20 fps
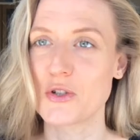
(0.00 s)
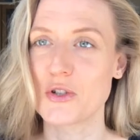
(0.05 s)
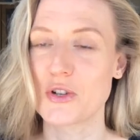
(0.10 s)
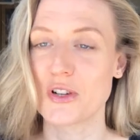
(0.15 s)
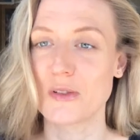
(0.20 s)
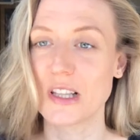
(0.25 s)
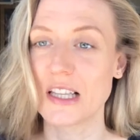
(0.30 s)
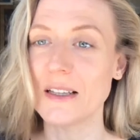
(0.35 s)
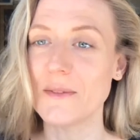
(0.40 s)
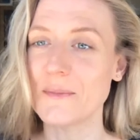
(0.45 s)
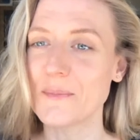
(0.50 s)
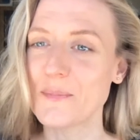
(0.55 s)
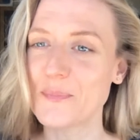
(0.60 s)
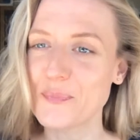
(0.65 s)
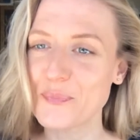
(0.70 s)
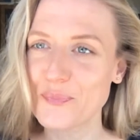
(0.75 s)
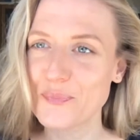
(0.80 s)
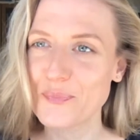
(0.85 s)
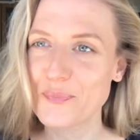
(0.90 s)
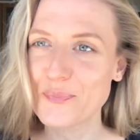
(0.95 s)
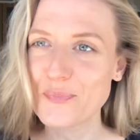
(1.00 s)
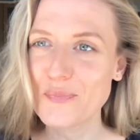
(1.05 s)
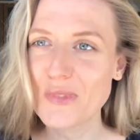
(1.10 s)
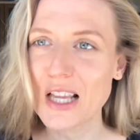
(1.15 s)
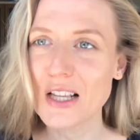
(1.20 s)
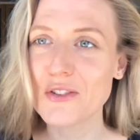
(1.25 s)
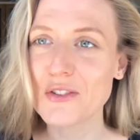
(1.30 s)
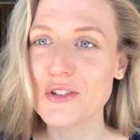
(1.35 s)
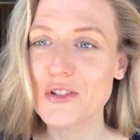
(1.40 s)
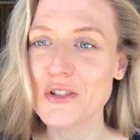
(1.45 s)
surely
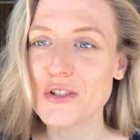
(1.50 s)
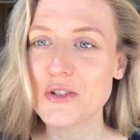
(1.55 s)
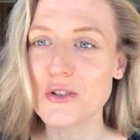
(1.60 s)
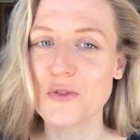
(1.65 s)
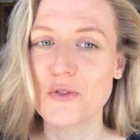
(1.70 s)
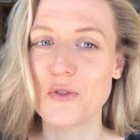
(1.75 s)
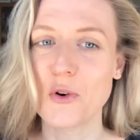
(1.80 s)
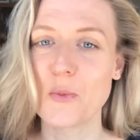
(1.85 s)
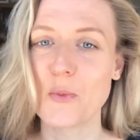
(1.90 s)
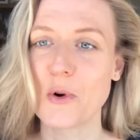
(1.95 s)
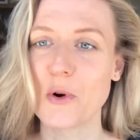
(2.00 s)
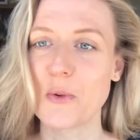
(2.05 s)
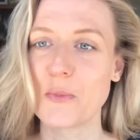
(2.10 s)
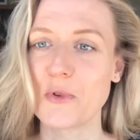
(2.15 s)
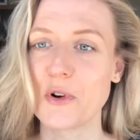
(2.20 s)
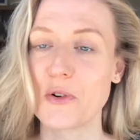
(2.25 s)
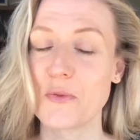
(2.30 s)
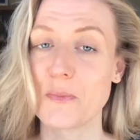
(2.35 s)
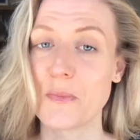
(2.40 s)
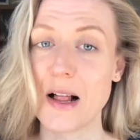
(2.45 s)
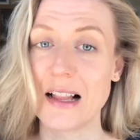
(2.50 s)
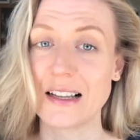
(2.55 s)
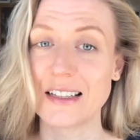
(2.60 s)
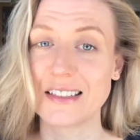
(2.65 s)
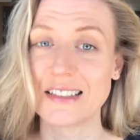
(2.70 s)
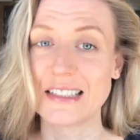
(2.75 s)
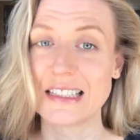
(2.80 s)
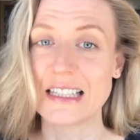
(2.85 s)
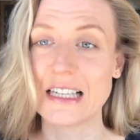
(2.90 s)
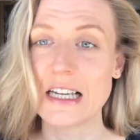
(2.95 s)
to the new form of
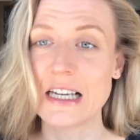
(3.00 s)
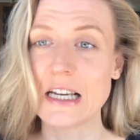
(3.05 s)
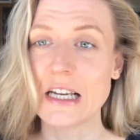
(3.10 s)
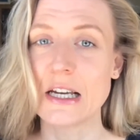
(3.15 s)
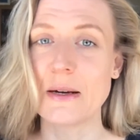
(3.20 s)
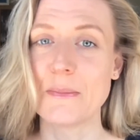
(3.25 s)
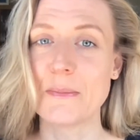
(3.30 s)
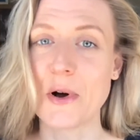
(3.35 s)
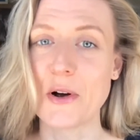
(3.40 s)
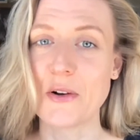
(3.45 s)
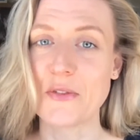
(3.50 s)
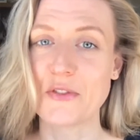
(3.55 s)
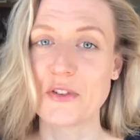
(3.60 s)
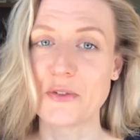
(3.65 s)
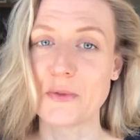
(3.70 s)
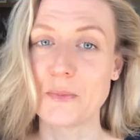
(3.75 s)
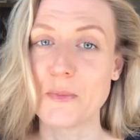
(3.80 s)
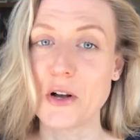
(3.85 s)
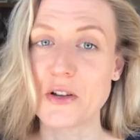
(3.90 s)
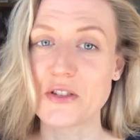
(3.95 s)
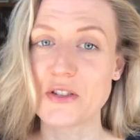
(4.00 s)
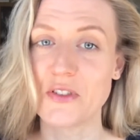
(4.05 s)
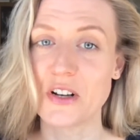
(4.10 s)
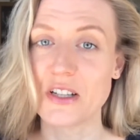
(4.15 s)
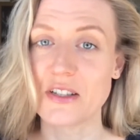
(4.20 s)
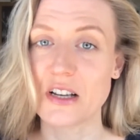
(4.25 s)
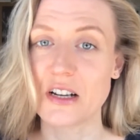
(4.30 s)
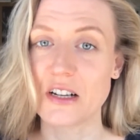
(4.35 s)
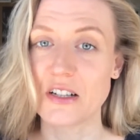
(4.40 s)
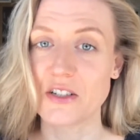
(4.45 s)
normality. Most of
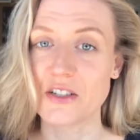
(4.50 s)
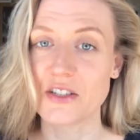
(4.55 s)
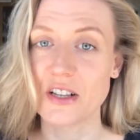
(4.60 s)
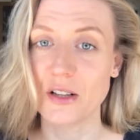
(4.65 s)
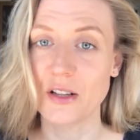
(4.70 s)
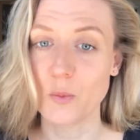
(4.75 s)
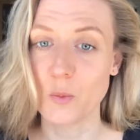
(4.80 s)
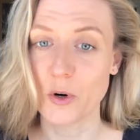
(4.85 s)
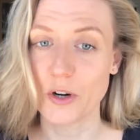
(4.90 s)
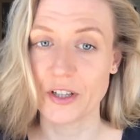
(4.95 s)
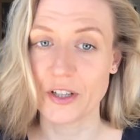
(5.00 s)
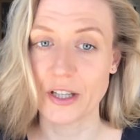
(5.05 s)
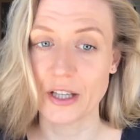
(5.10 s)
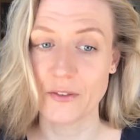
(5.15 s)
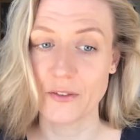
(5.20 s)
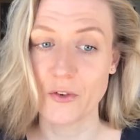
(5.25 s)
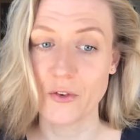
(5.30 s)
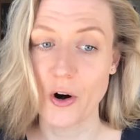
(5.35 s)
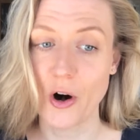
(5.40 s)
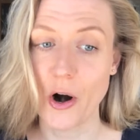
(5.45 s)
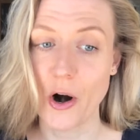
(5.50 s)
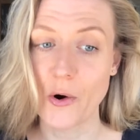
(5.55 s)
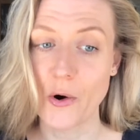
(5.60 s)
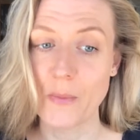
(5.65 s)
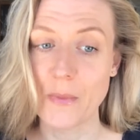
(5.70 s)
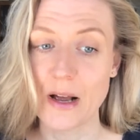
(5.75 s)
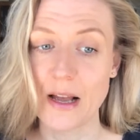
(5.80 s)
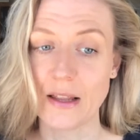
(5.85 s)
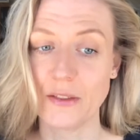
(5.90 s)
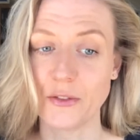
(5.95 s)
us are still working from
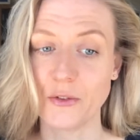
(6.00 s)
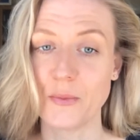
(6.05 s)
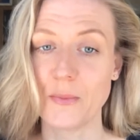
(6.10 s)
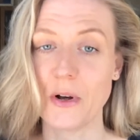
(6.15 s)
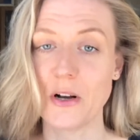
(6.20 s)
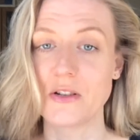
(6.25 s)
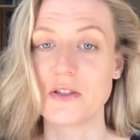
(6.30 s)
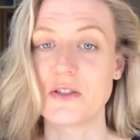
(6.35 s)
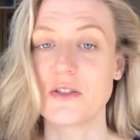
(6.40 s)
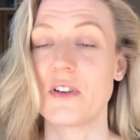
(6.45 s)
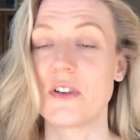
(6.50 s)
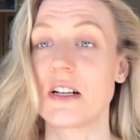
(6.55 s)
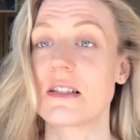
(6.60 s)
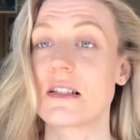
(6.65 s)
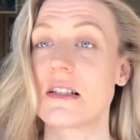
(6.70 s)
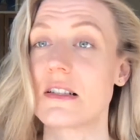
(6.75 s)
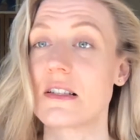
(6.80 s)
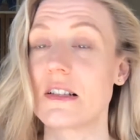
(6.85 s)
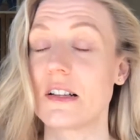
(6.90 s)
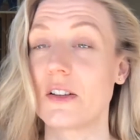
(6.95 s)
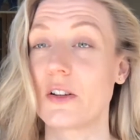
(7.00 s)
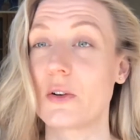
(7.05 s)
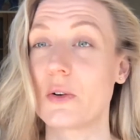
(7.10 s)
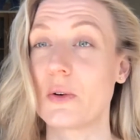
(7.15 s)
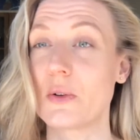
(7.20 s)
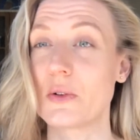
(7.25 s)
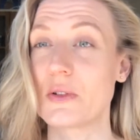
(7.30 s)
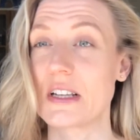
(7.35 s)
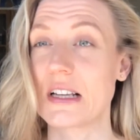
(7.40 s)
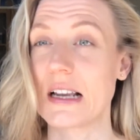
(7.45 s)
home, and to most of us it's still
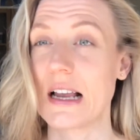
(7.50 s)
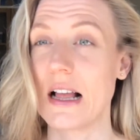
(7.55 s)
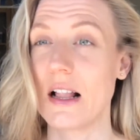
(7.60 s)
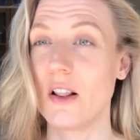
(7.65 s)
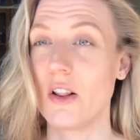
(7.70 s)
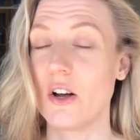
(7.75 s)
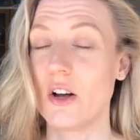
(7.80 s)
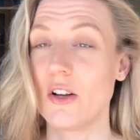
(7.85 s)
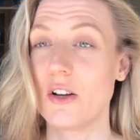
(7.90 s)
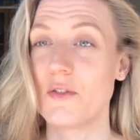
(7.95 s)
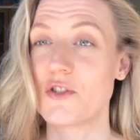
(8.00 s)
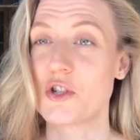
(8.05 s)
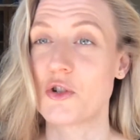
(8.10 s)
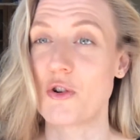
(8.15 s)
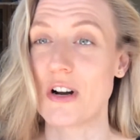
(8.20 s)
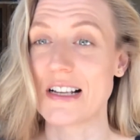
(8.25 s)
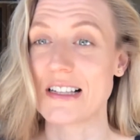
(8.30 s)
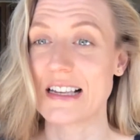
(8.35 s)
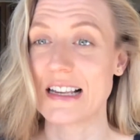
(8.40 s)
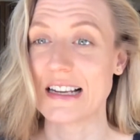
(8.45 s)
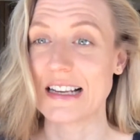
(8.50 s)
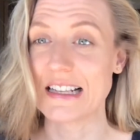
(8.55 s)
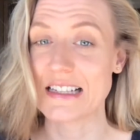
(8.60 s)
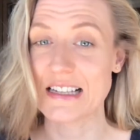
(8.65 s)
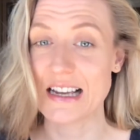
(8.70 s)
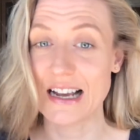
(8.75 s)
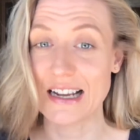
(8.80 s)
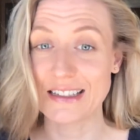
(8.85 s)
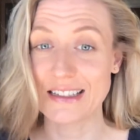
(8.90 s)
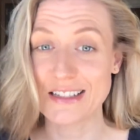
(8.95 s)
causing a lot of stress and
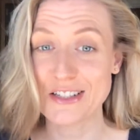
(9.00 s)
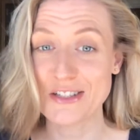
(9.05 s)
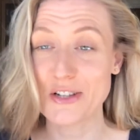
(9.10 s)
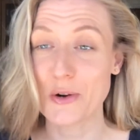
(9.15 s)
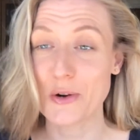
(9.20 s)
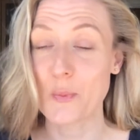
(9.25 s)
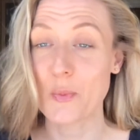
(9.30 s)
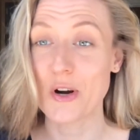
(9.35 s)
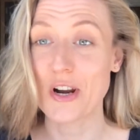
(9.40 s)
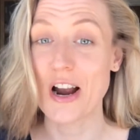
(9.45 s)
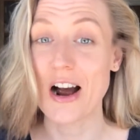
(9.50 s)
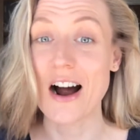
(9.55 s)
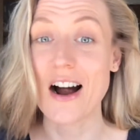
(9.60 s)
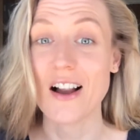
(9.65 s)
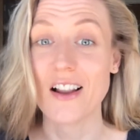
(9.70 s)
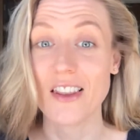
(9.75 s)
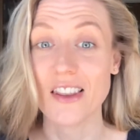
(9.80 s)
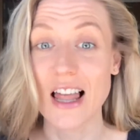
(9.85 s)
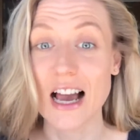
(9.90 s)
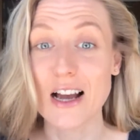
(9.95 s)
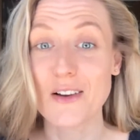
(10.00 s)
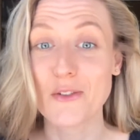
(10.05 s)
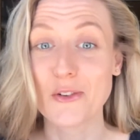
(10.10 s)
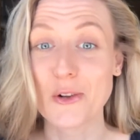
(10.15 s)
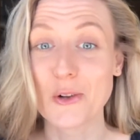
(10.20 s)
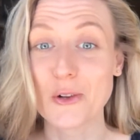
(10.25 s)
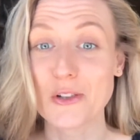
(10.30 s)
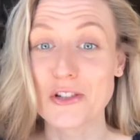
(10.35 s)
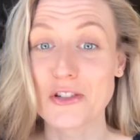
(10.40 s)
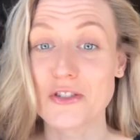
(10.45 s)
anxiety. So we are live on
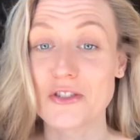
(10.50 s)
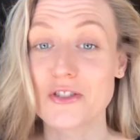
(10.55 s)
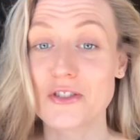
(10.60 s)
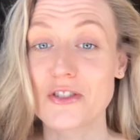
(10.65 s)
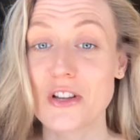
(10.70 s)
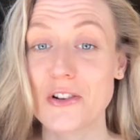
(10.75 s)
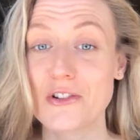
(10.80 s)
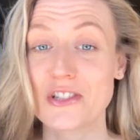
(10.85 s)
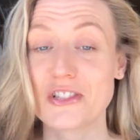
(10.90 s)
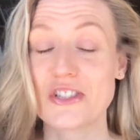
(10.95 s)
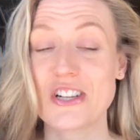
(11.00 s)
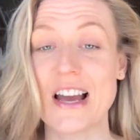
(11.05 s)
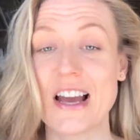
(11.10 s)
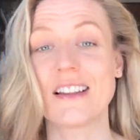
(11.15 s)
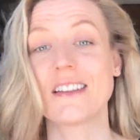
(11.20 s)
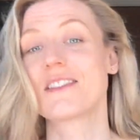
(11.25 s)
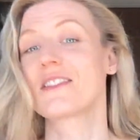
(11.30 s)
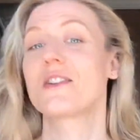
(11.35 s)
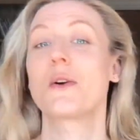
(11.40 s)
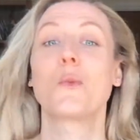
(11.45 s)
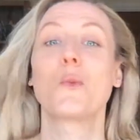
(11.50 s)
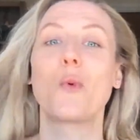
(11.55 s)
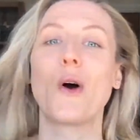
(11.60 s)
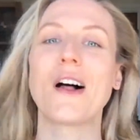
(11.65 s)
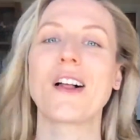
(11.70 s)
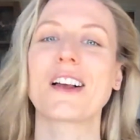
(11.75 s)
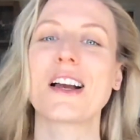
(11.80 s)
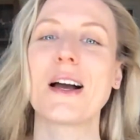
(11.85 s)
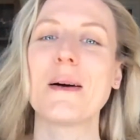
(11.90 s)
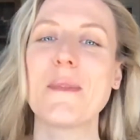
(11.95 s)
all social channels, so
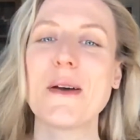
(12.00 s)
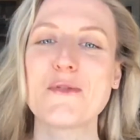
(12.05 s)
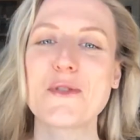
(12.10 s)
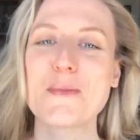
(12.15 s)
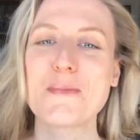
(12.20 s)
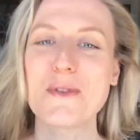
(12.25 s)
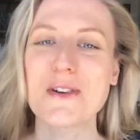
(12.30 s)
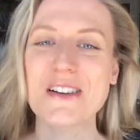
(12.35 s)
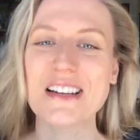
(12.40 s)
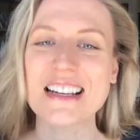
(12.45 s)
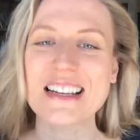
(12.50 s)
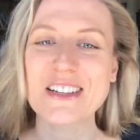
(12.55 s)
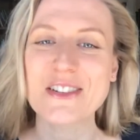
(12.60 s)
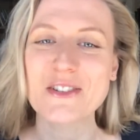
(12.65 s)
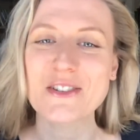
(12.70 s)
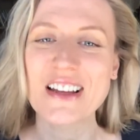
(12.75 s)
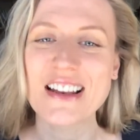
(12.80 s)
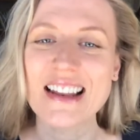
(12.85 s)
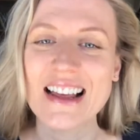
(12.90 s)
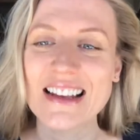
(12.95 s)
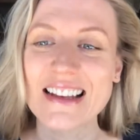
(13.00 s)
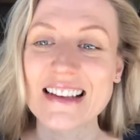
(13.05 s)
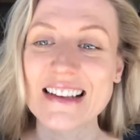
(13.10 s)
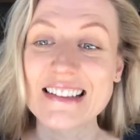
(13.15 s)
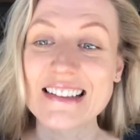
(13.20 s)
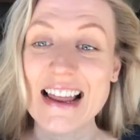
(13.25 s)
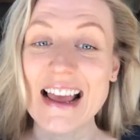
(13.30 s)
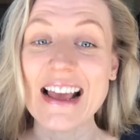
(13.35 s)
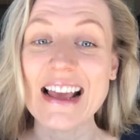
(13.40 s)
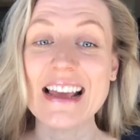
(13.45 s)
welcome everybody to another
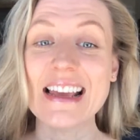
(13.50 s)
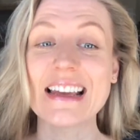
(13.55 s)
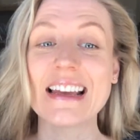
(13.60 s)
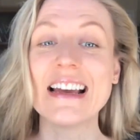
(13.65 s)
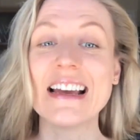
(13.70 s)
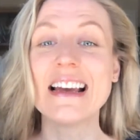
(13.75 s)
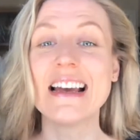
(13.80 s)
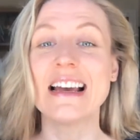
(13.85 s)
day,